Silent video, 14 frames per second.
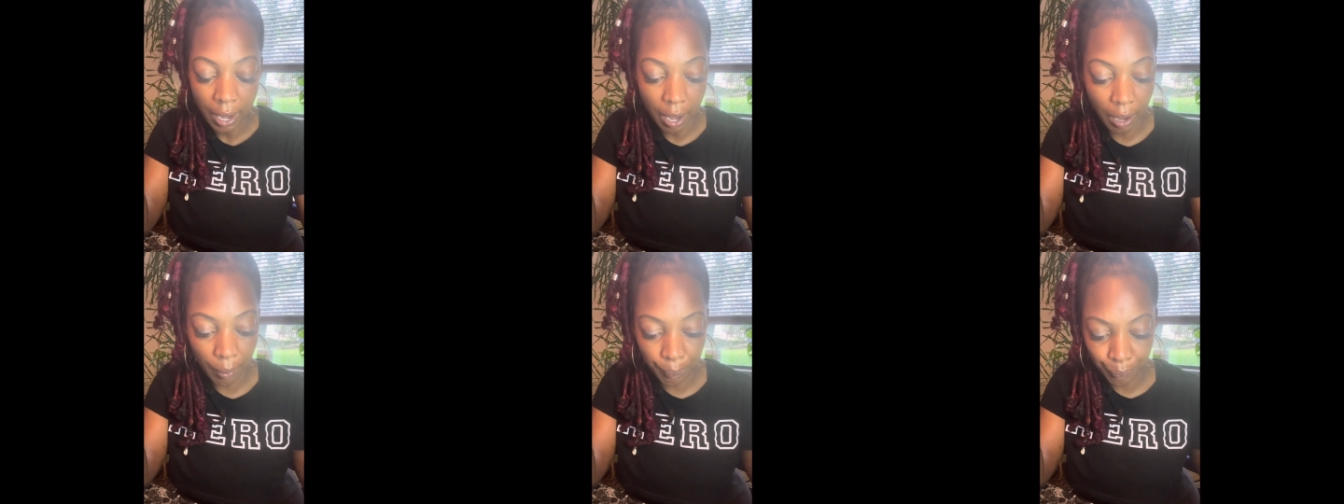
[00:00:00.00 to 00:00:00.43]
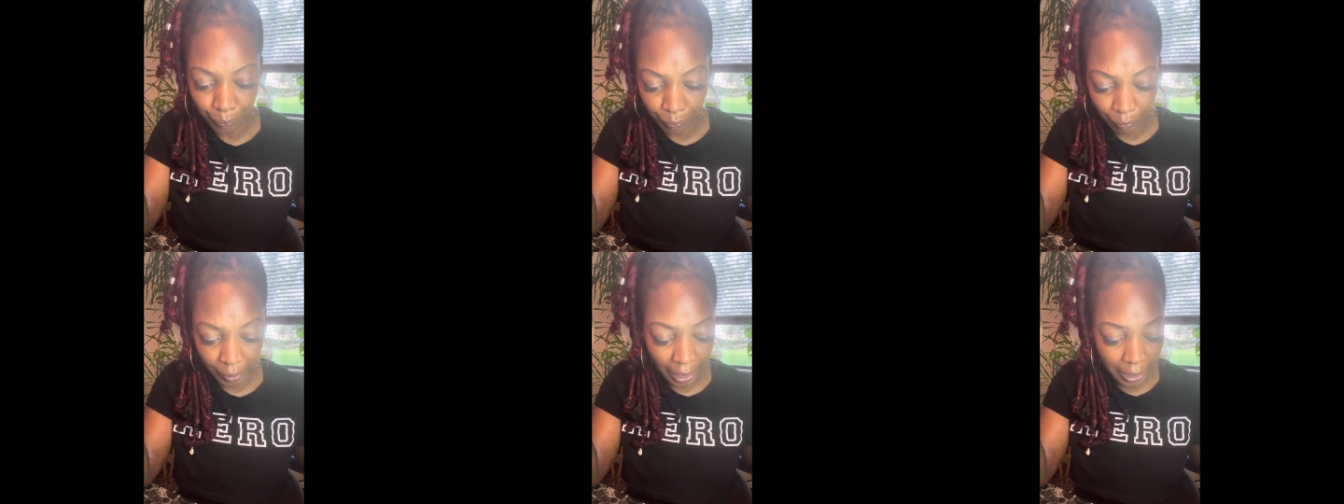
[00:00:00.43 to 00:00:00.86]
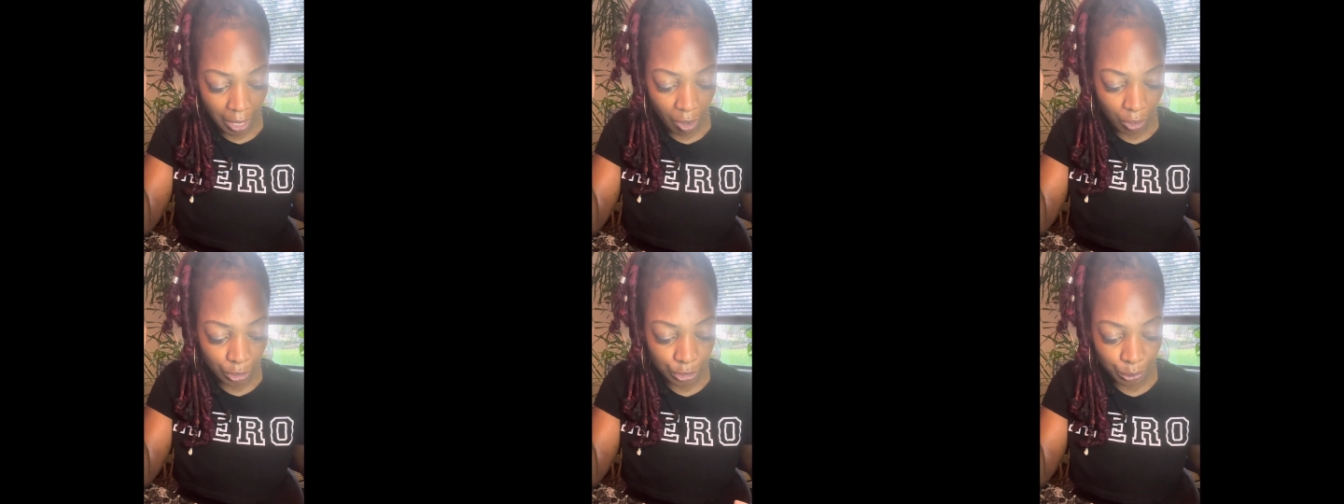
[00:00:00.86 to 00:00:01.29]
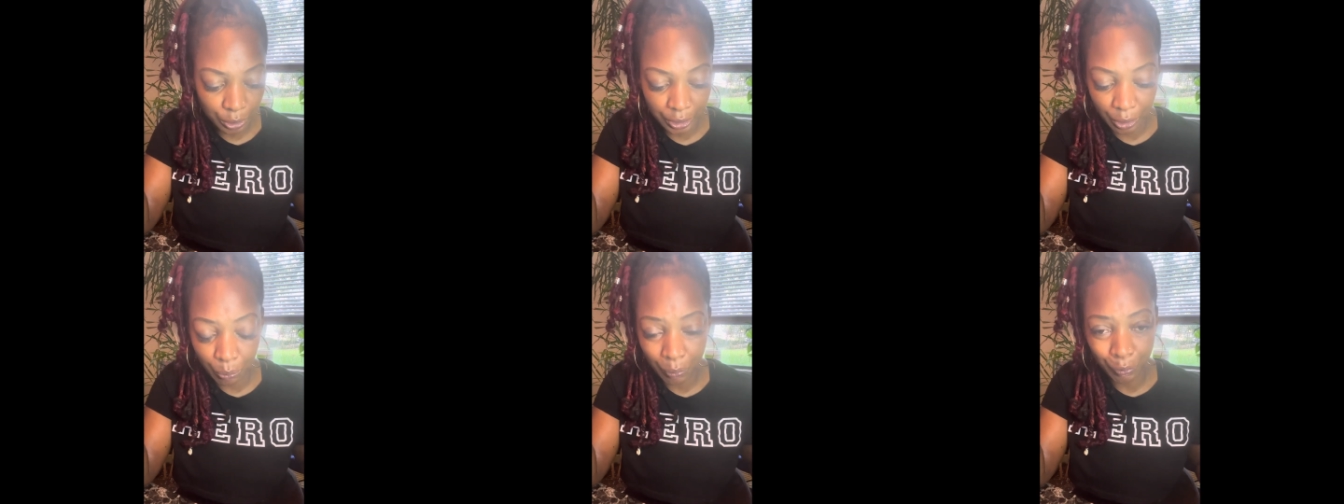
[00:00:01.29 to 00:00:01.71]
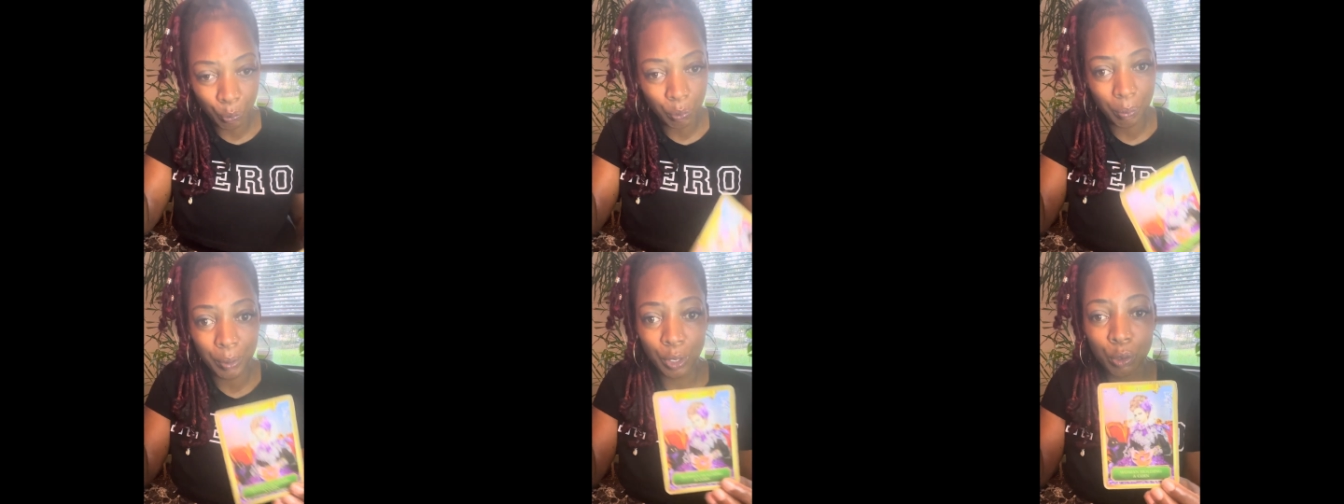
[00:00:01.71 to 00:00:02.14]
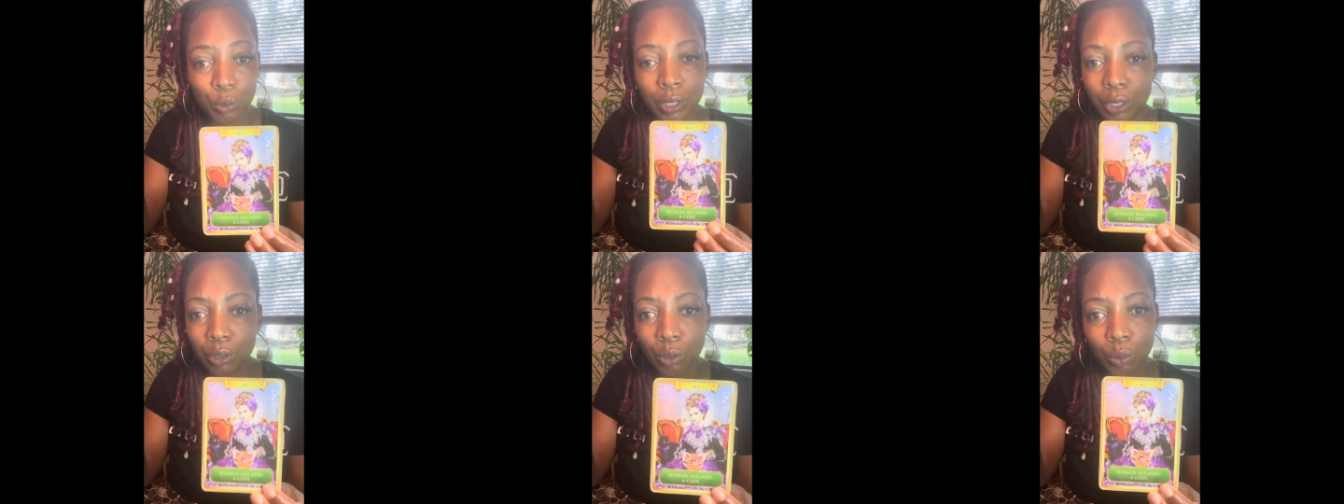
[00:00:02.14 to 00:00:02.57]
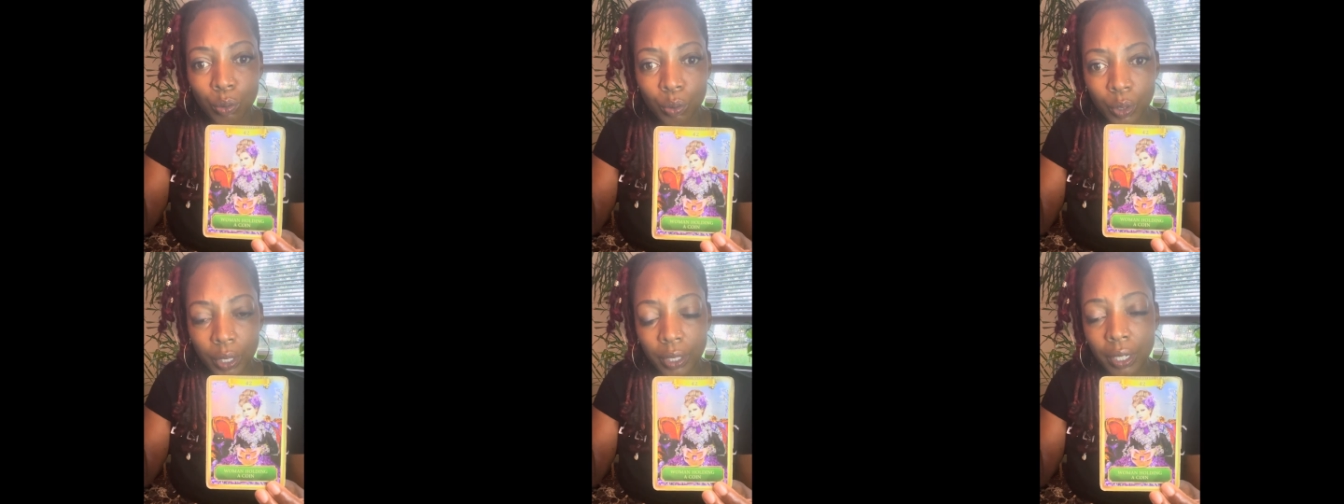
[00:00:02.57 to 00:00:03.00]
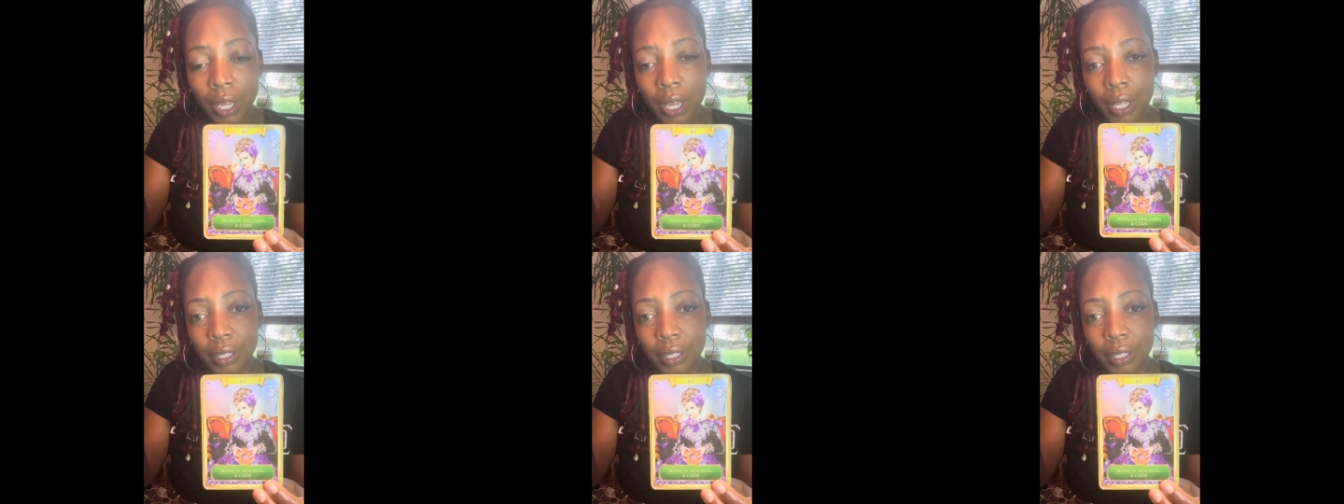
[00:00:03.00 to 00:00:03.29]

And I also see with the woman holding a coin,